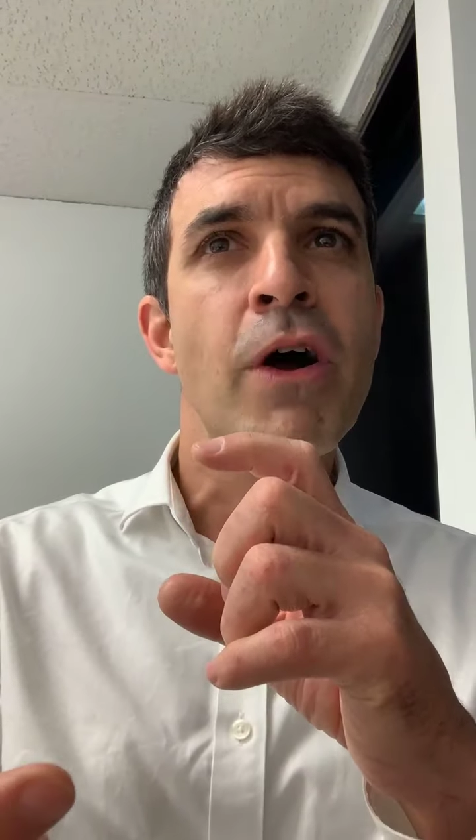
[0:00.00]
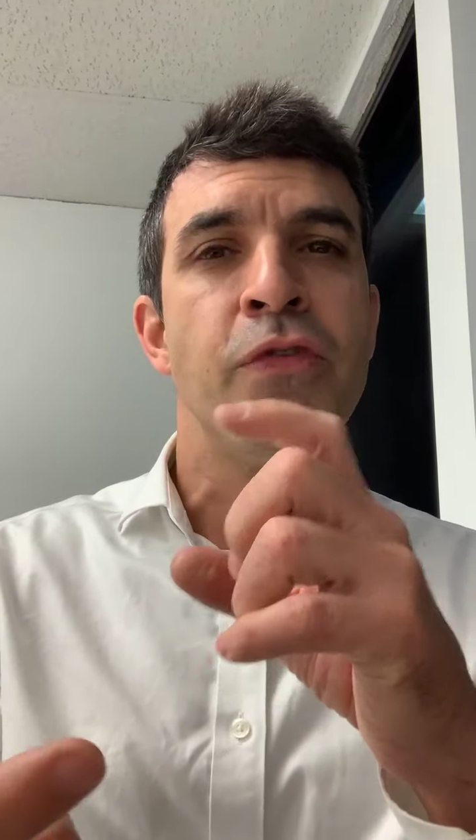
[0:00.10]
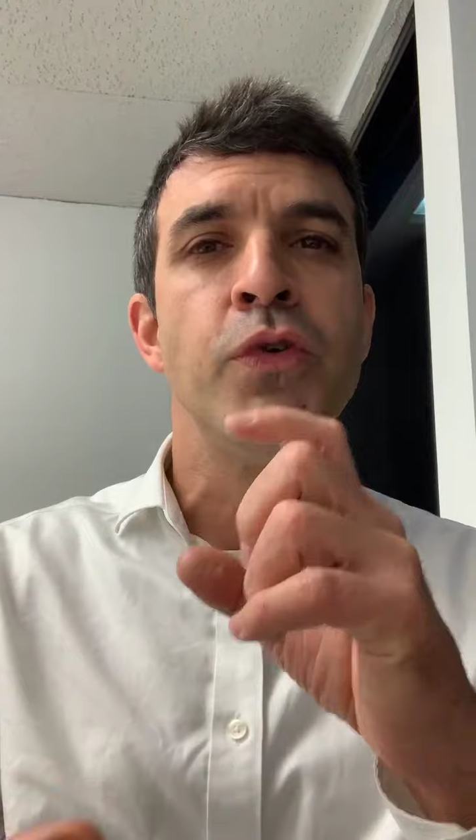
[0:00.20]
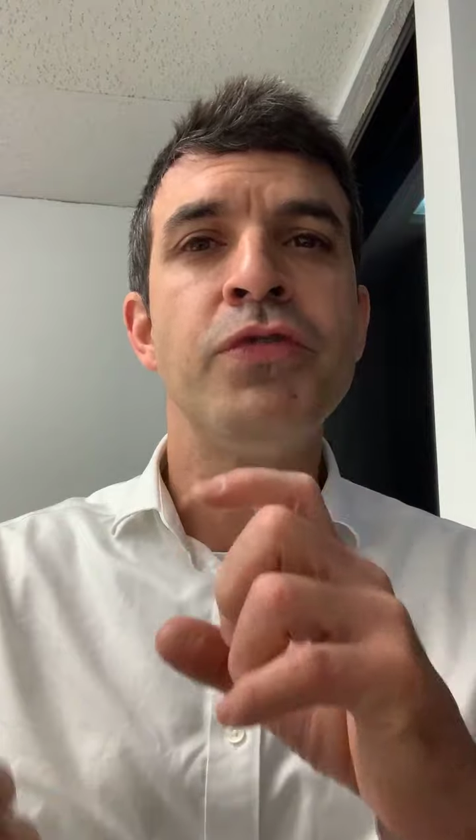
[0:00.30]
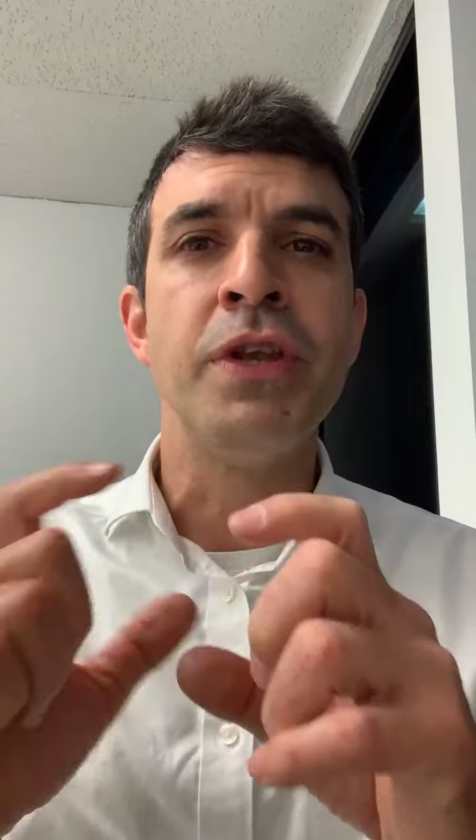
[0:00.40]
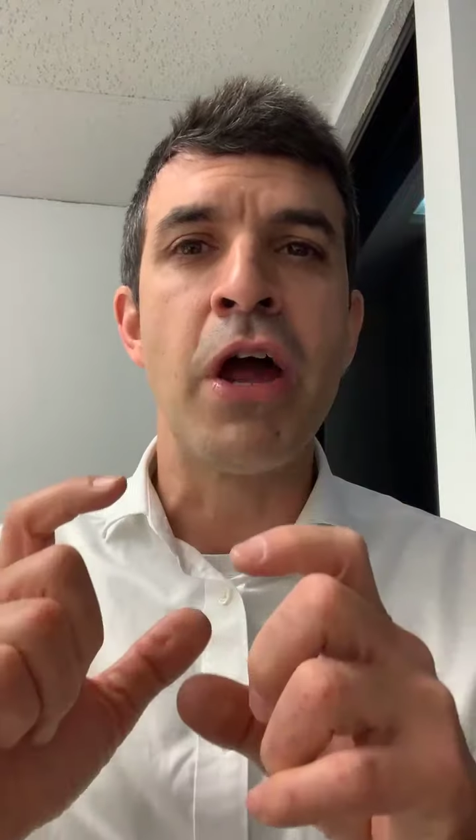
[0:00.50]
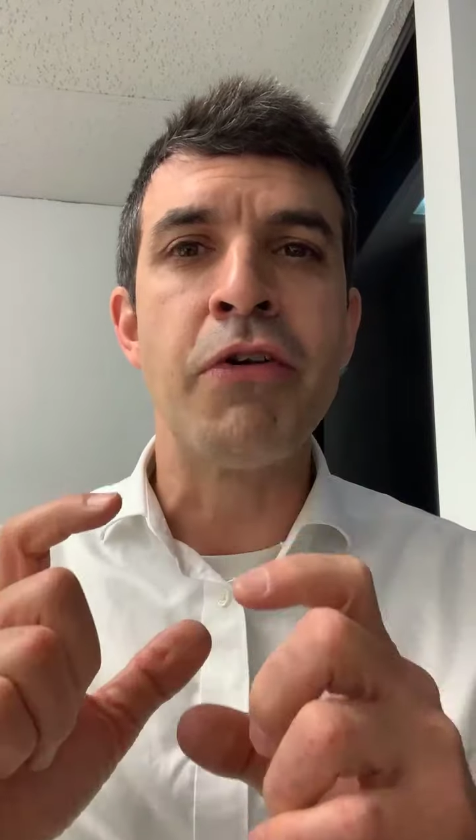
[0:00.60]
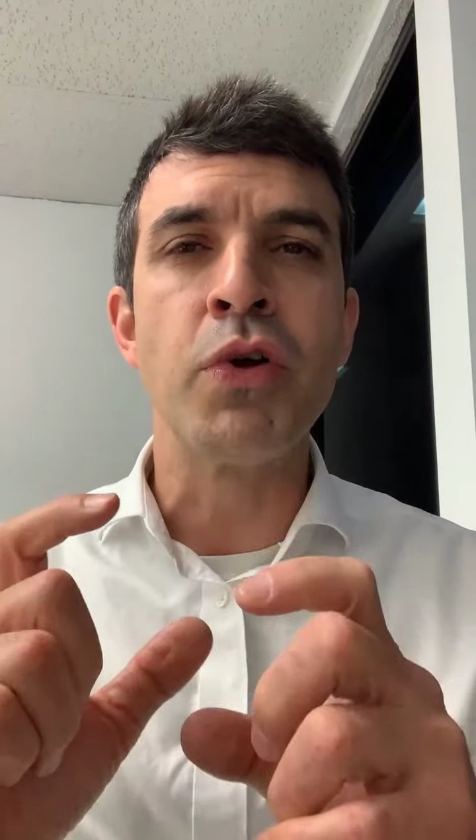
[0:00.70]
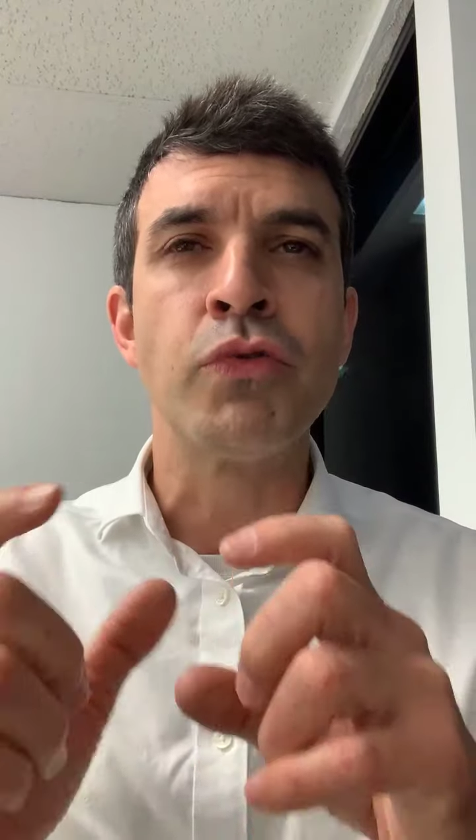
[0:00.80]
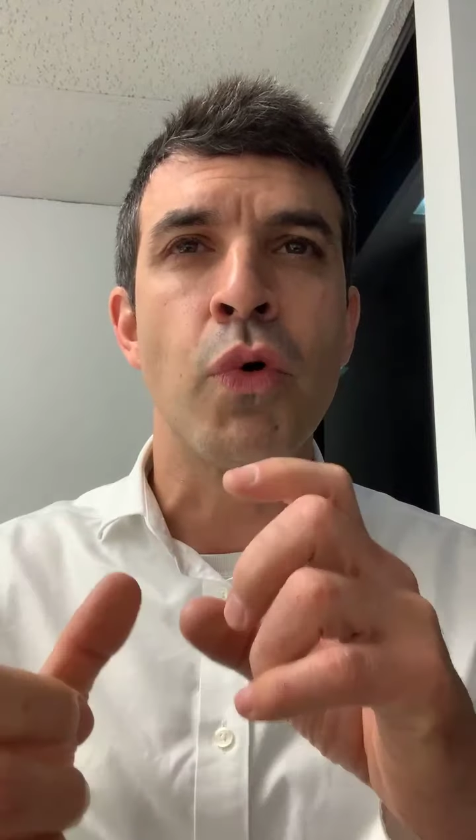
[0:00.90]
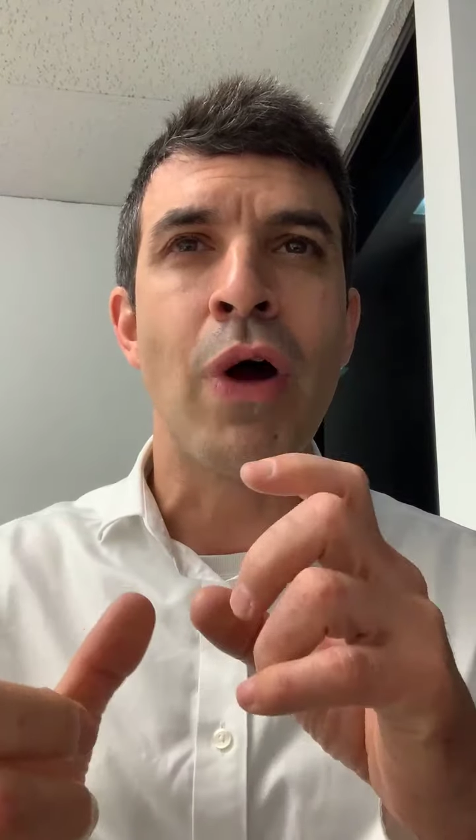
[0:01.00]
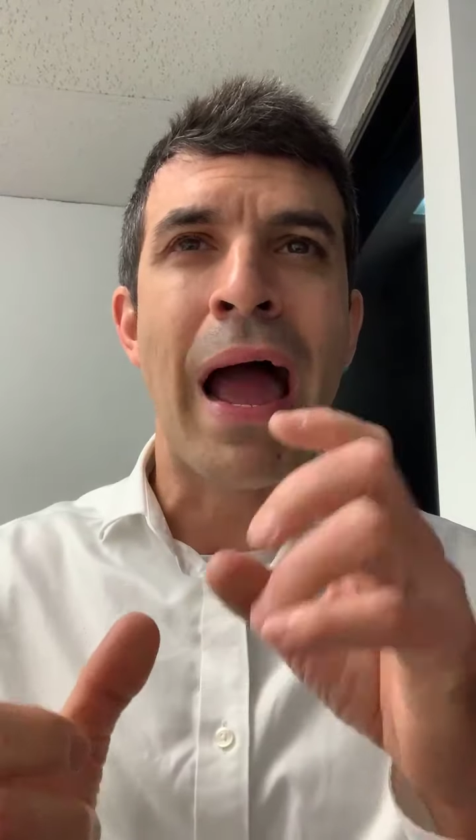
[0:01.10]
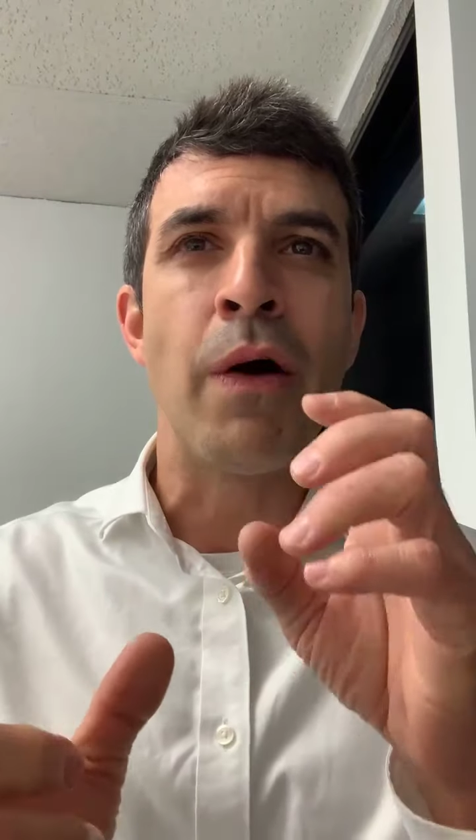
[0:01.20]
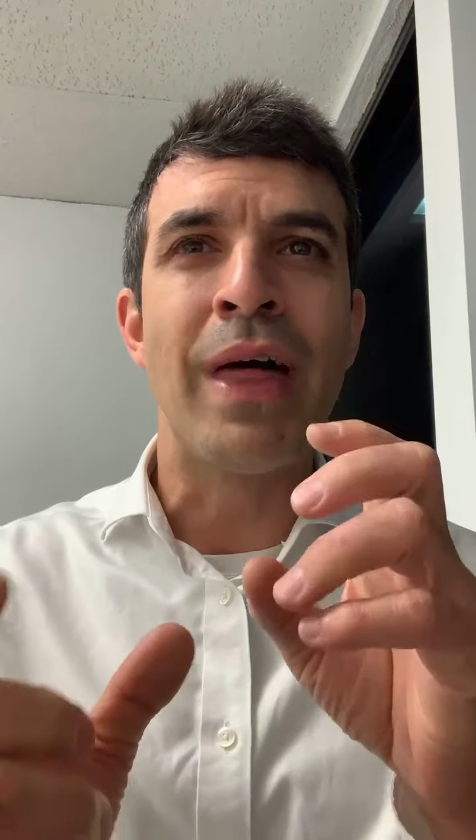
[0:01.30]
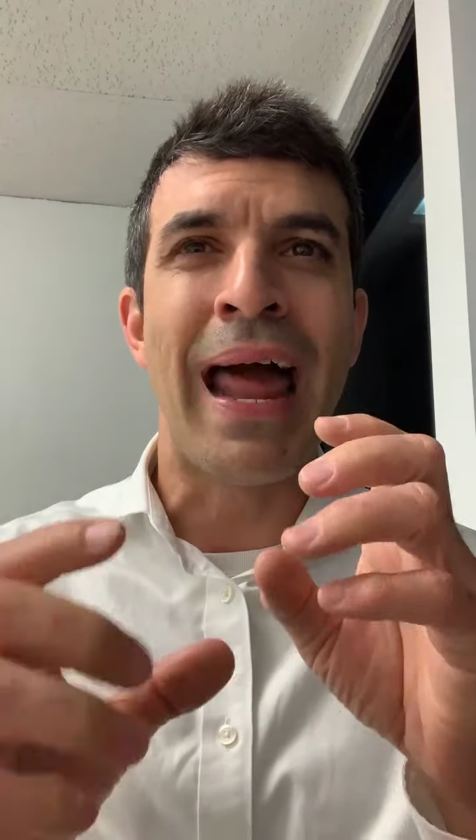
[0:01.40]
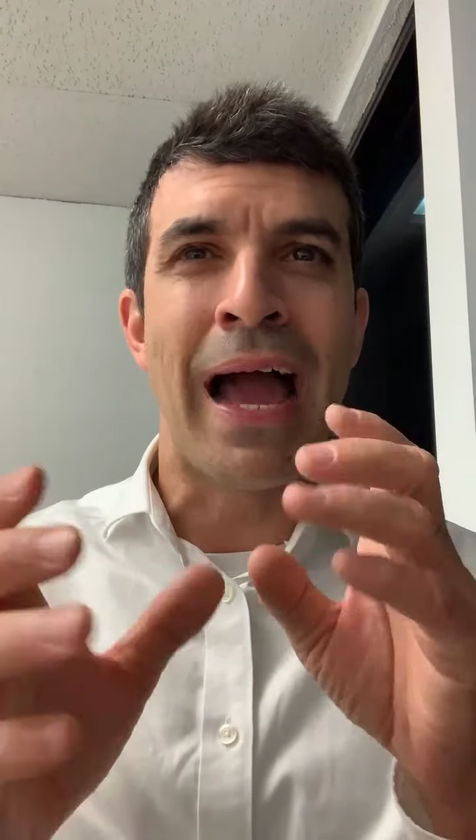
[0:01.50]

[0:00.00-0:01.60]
a few scenarios or how that